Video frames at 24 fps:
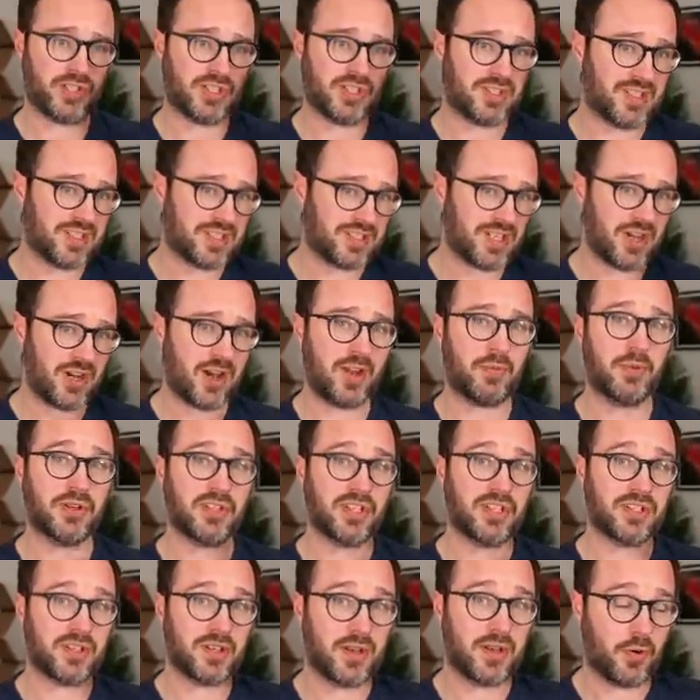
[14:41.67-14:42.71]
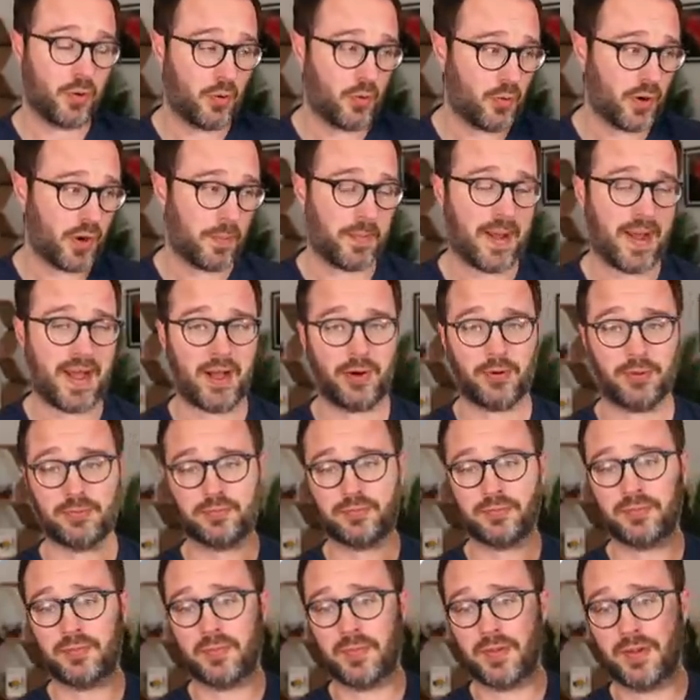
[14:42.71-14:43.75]
is designed, which is all about
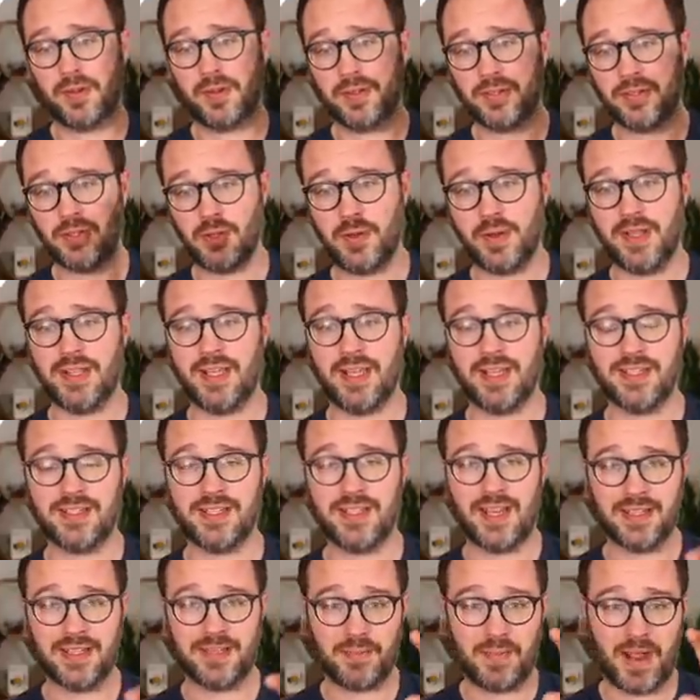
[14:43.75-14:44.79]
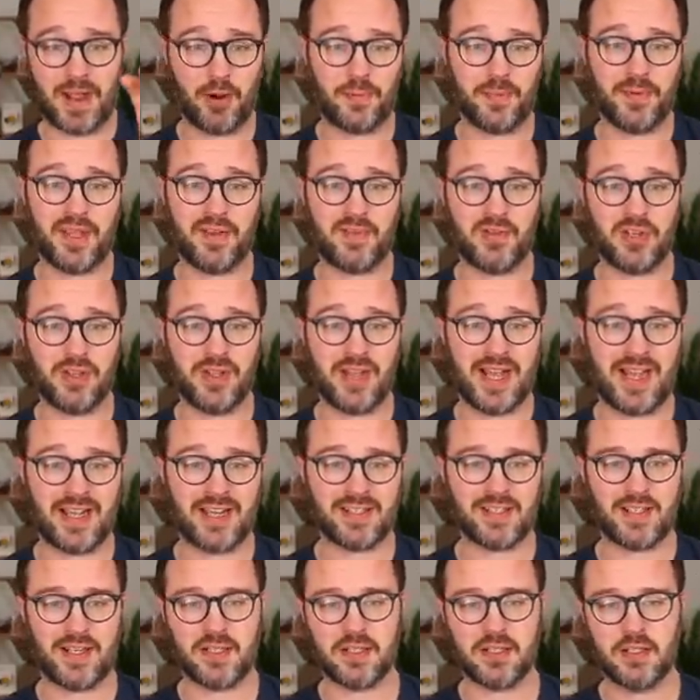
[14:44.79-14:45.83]
doing this and giving you the
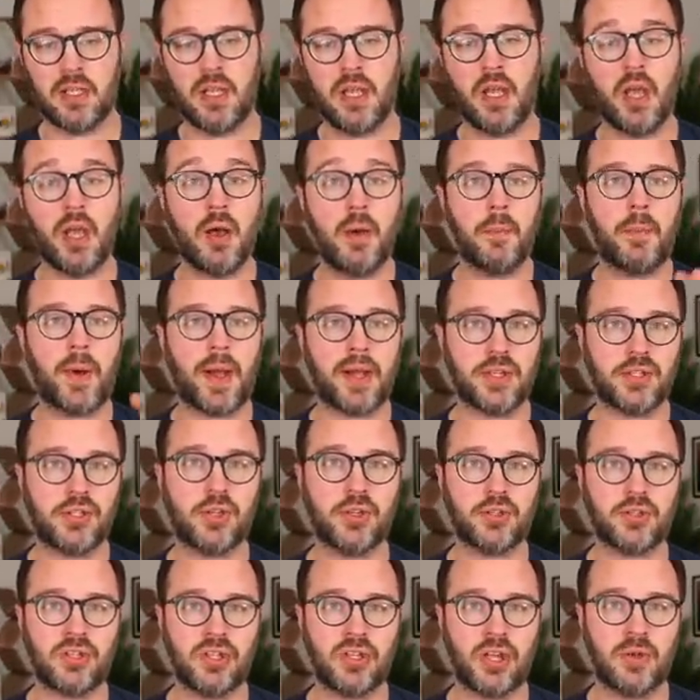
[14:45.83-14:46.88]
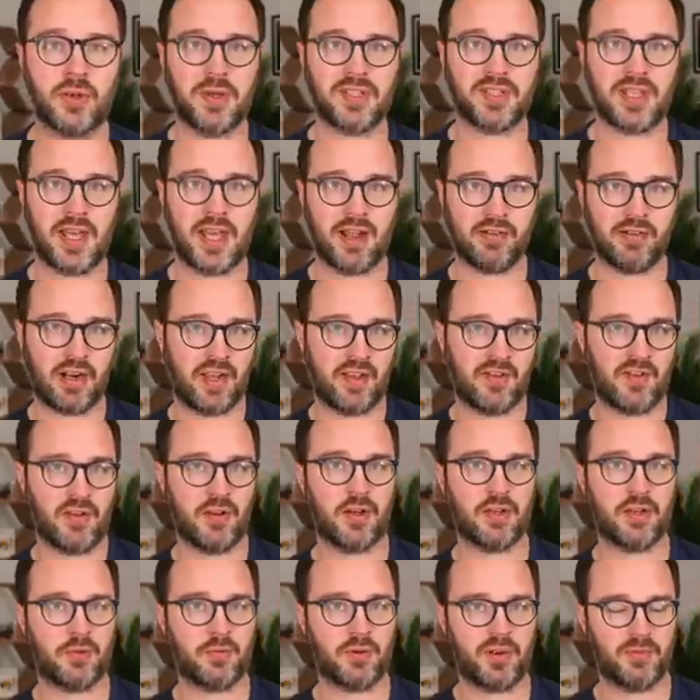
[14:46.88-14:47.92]
access. But it's good to know it's there, right? If you, I
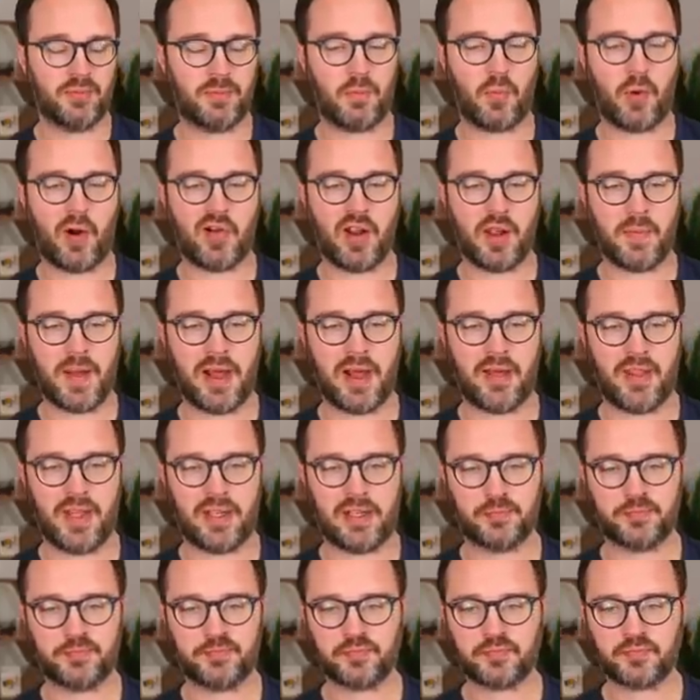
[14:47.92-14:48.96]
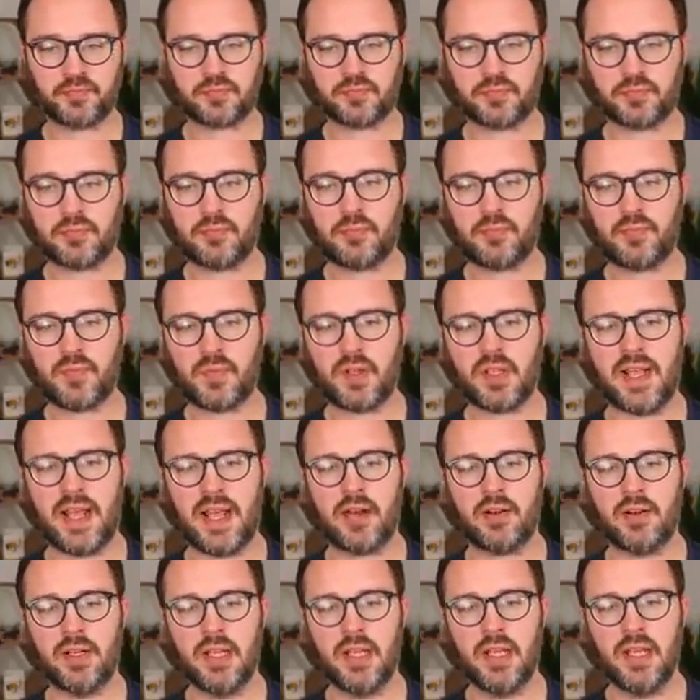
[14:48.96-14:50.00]
don't want to worry about that.
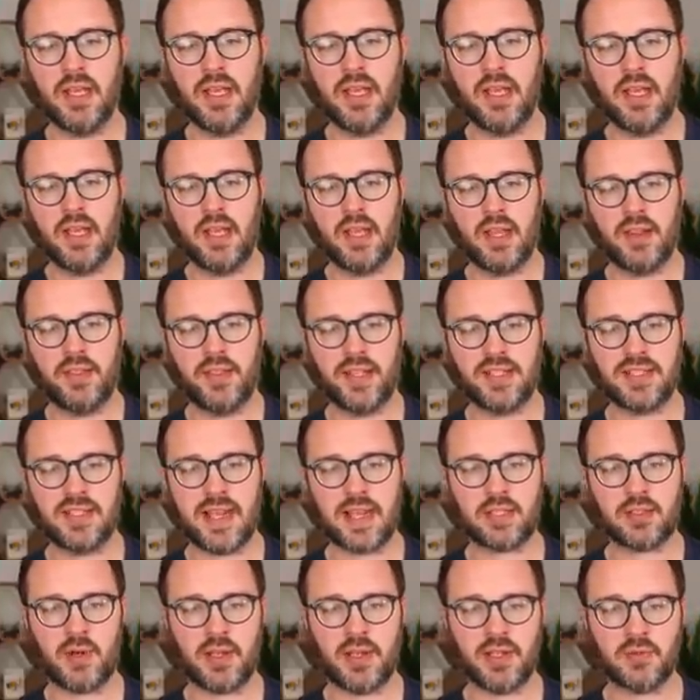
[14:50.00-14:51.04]
Now, this next one is